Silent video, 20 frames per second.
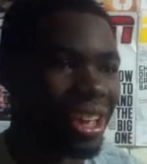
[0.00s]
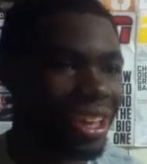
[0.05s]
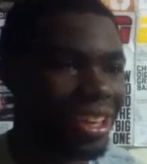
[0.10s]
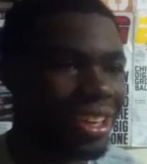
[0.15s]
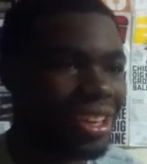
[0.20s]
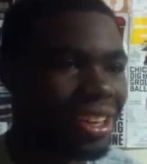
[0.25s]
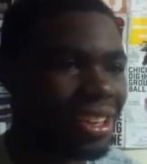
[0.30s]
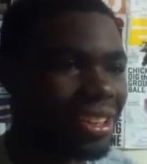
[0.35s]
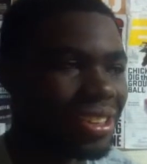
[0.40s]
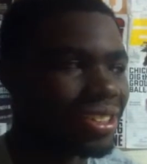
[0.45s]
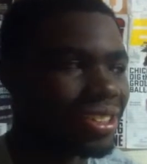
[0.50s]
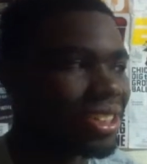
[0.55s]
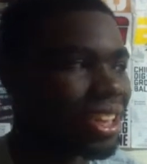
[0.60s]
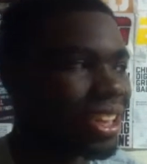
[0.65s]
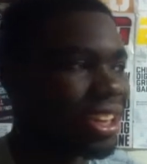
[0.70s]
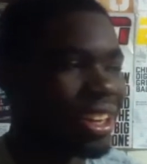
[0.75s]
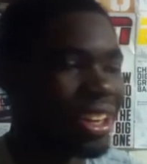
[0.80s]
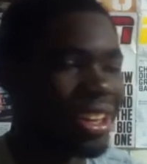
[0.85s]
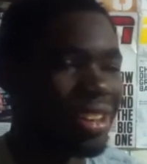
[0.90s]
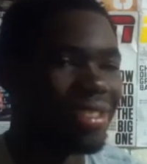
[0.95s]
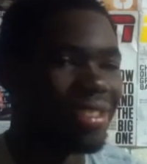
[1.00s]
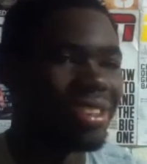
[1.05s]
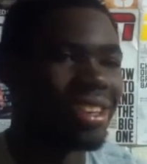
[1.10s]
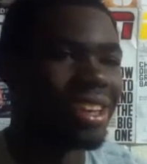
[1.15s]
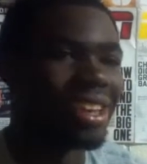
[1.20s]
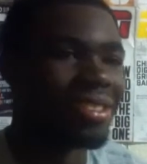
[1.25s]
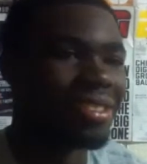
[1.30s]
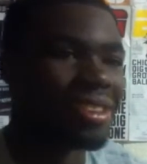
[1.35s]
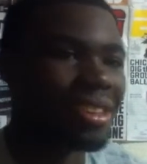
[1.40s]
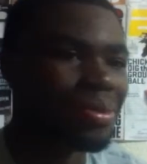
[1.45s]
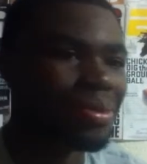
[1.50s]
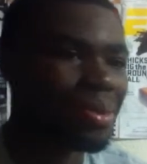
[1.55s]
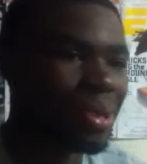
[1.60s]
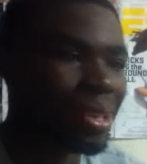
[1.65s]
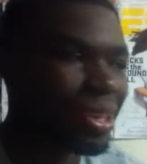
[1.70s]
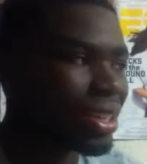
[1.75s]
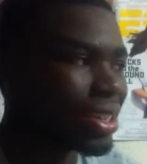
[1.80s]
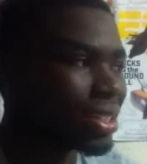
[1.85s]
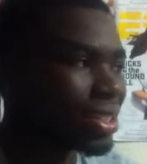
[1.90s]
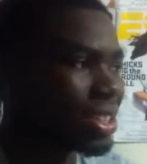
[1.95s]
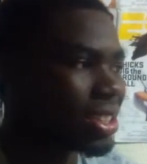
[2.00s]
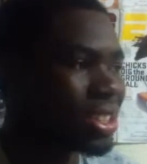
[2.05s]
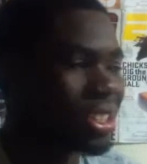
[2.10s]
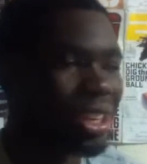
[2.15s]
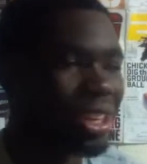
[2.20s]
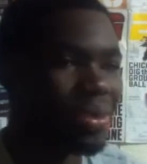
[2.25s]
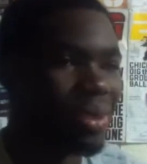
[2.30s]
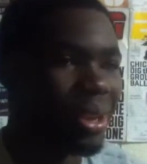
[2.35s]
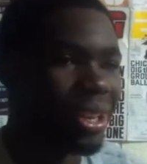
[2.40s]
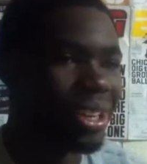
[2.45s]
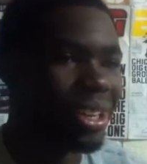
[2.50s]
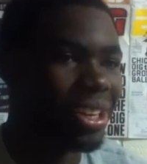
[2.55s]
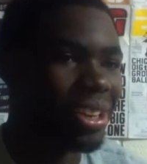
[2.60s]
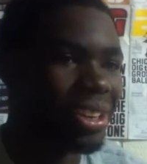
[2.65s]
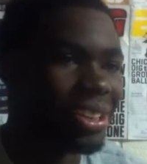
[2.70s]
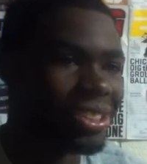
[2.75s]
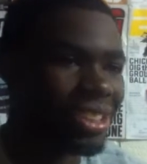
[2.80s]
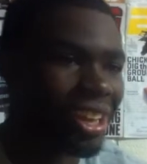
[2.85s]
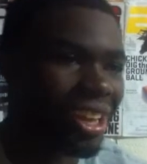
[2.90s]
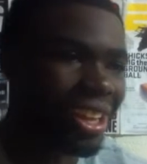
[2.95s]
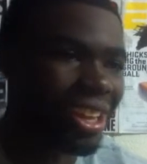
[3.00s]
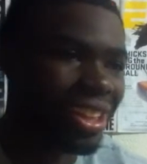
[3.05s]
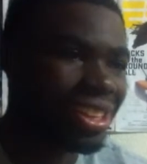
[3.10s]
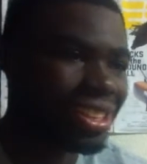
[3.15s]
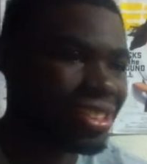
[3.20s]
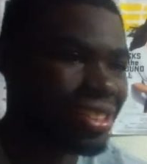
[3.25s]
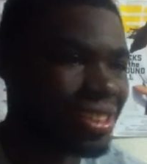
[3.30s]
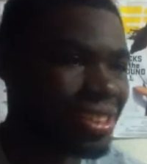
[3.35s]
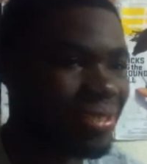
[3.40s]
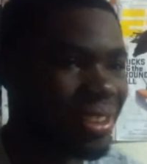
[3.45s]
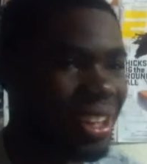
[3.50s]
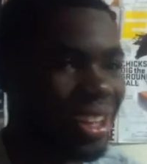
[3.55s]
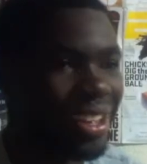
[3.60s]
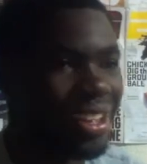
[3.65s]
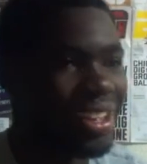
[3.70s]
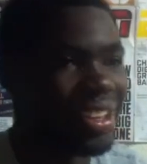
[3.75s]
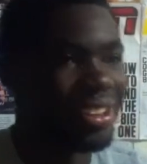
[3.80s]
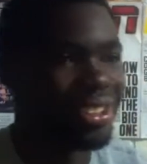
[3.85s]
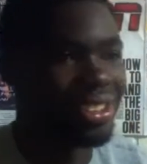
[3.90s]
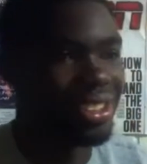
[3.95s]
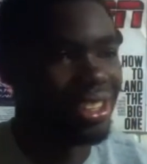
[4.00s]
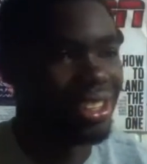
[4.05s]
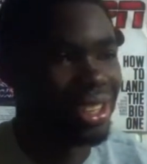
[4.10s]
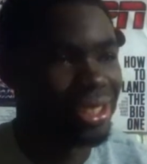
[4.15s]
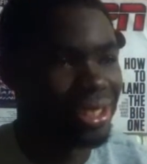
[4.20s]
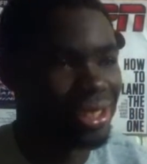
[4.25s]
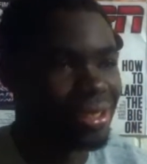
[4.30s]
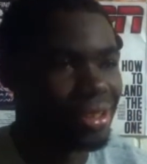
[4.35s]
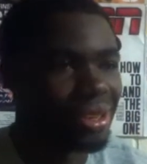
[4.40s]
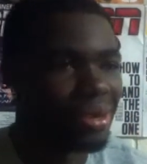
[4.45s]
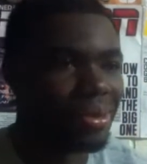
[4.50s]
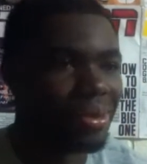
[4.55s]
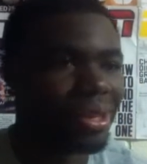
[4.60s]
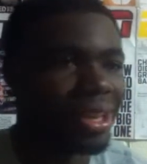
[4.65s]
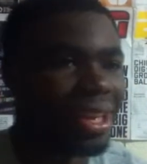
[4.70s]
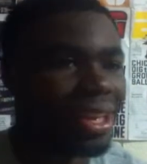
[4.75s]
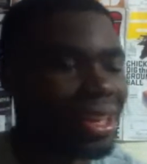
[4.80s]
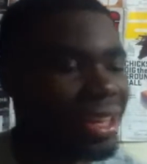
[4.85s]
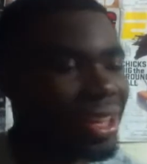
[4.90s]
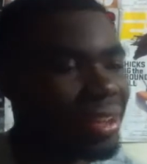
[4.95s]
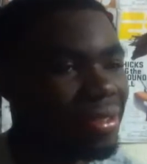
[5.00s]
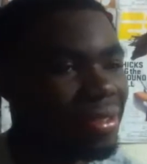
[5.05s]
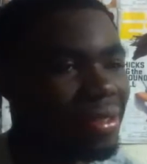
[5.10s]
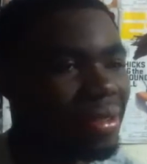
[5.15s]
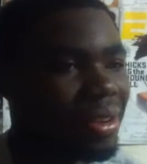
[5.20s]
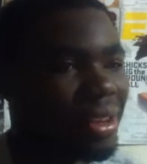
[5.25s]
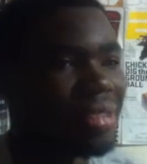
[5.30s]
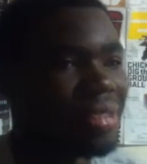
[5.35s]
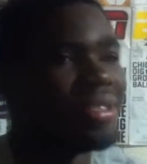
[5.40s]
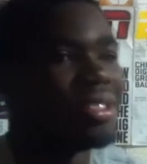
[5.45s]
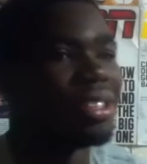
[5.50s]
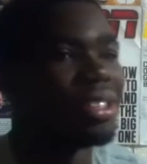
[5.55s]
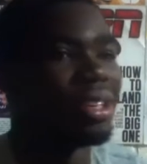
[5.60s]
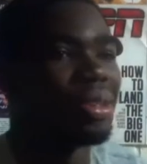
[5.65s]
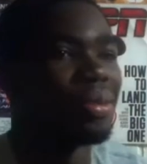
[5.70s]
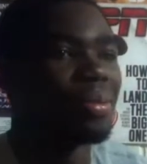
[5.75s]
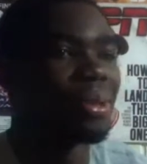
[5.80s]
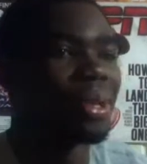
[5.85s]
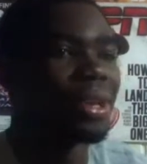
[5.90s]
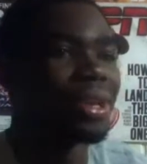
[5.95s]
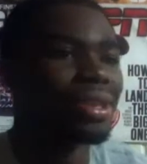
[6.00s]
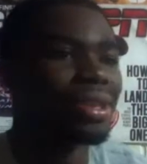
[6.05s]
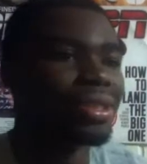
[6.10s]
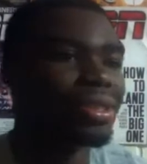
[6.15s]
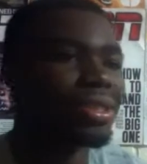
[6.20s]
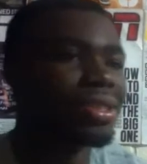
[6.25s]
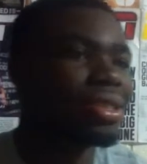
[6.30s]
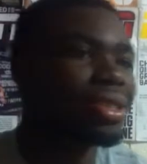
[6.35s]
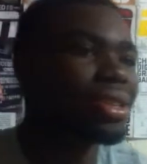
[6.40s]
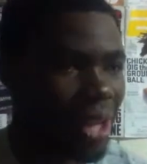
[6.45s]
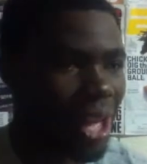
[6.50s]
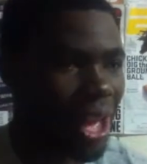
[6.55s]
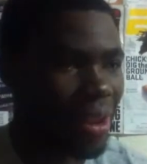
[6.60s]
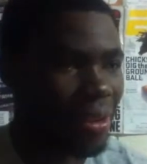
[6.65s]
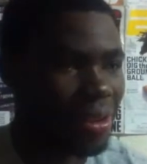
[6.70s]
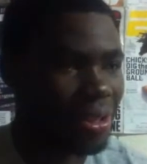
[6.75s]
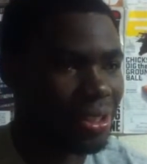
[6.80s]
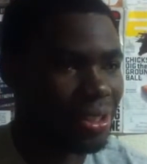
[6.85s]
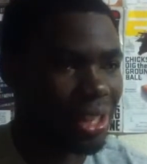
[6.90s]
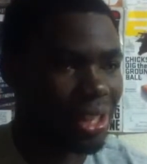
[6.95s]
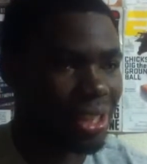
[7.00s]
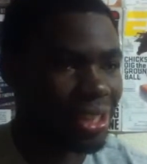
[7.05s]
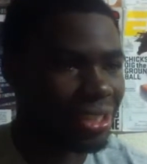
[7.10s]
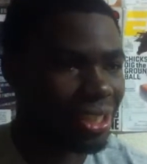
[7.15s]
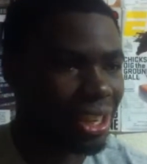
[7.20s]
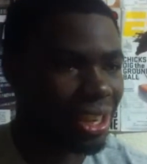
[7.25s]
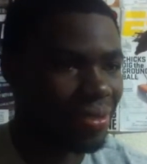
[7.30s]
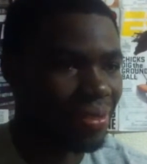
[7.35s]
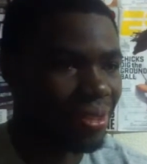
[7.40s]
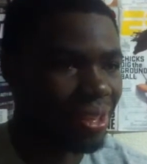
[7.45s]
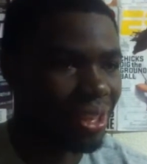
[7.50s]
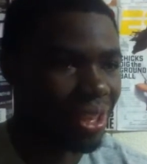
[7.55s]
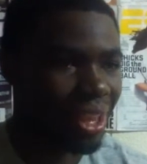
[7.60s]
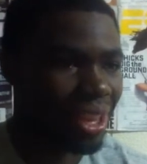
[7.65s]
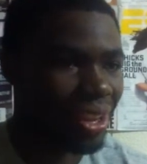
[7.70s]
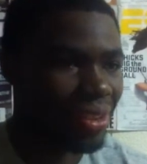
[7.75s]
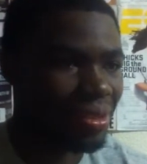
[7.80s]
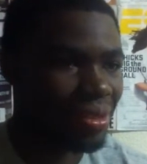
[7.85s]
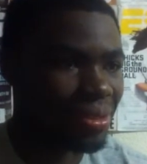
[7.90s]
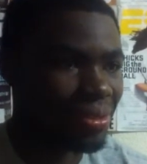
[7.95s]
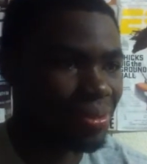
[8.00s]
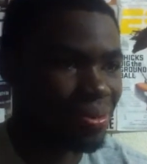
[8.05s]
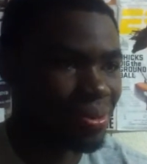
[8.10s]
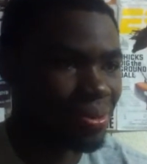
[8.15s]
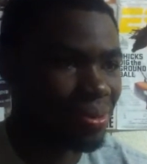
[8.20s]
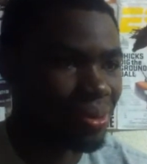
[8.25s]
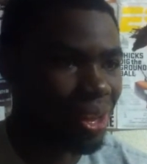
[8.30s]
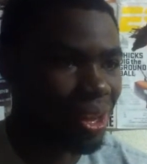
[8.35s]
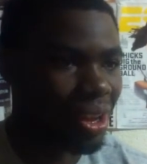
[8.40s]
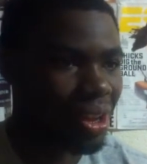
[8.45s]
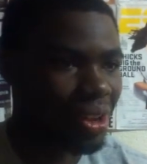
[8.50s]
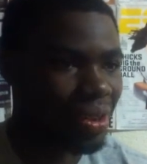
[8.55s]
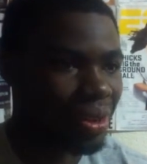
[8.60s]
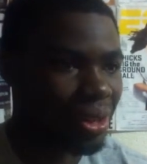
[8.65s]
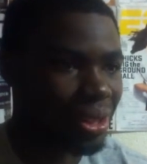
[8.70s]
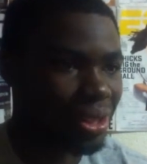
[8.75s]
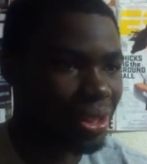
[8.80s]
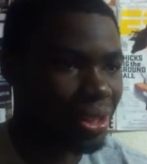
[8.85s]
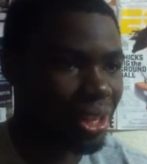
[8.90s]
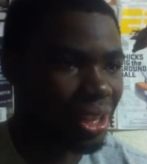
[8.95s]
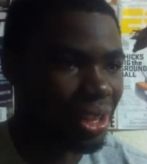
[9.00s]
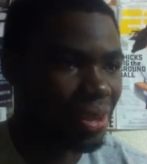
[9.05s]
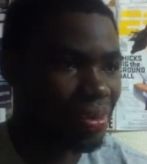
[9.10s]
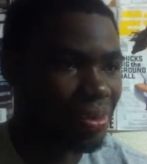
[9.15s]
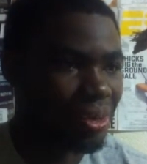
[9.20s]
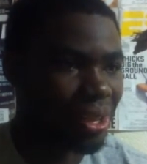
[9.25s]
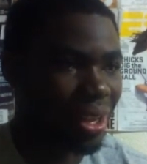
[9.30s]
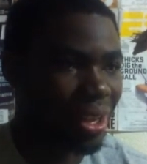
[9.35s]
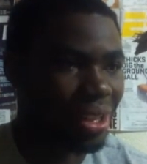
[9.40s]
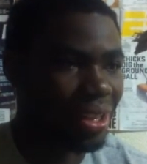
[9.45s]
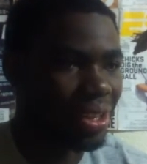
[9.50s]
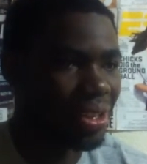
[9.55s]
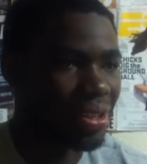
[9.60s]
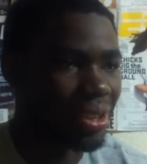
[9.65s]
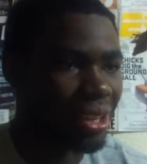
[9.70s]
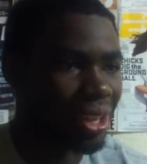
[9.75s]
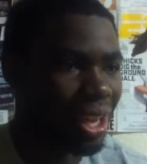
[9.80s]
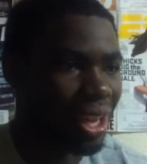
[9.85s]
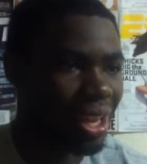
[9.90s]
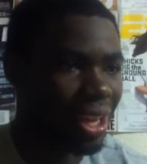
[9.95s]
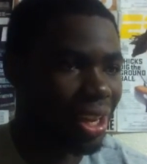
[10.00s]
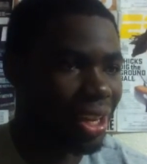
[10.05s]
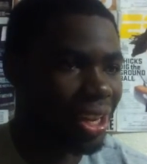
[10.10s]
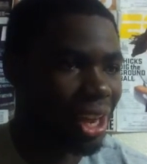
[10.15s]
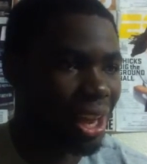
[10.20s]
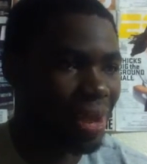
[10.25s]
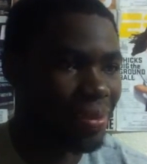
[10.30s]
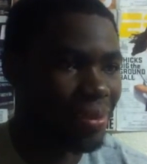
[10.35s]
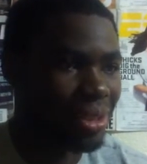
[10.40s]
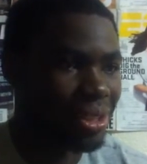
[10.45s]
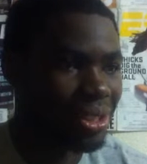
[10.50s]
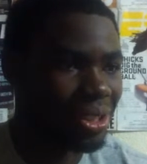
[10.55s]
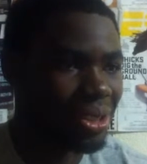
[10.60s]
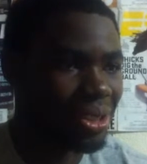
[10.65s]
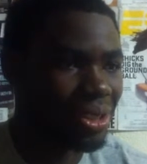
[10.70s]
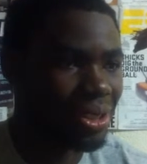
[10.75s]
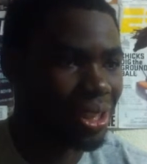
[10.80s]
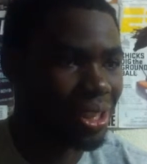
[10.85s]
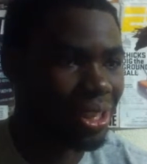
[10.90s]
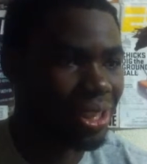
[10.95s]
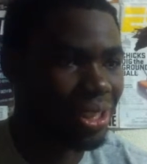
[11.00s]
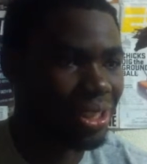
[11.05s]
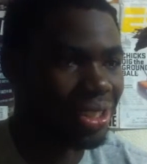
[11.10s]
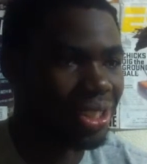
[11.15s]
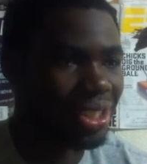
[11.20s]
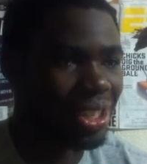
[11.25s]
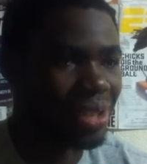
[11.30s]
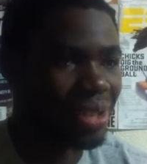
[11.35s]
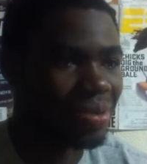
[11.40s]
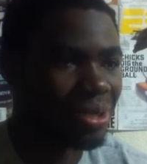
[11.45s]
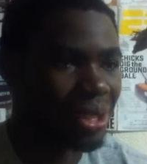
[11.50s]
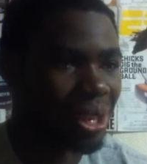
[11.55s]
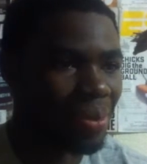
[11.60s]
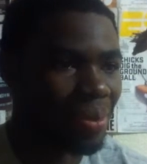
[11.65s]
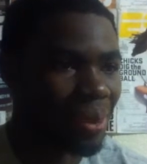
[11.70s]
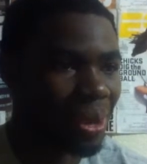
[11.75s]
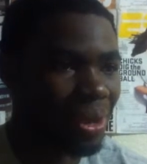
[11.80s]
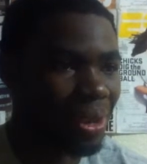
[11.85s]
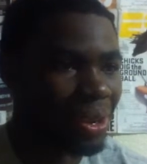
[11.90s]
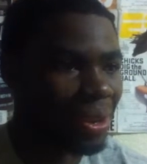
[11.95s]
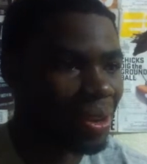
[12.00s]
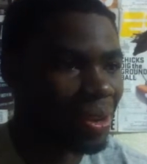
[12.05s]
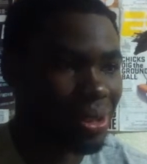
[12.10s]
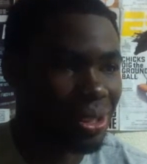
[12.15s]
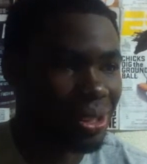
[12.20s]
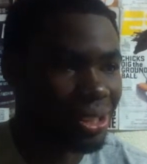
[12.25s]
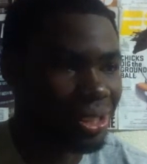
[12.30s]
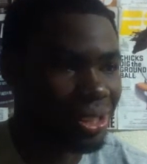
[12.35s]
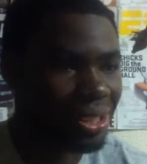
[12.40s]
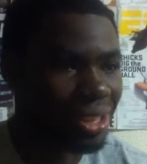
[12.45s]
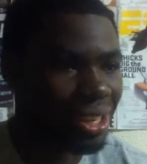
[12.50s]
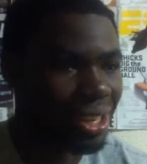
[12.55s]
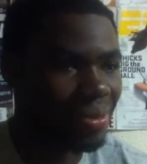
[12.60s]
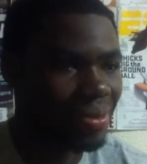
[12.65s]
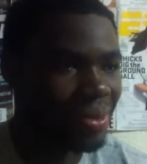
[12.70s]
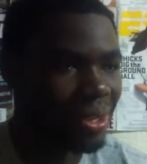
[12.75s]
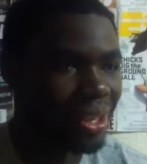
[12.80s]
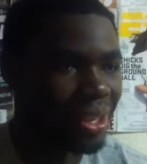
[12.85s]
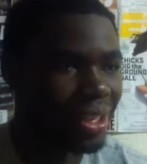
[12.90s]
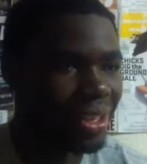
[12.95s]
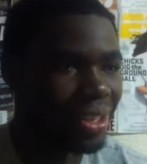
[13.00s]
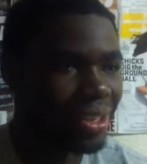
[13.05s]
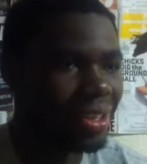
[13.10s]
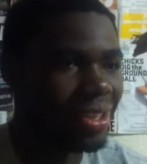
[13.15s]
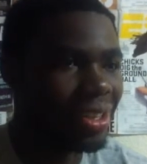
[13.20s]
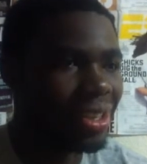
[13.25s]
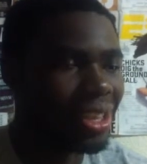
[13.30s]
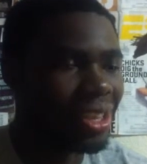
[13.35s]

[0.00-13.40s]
like close, like lovey-dovey, because he's still my coach. I have to treat him like a coach. He has to treat me like every one of his other players. I would say the same thing. I would always tell him thank you. Anytime this whole thing comes up, I'll always just tell him thank you,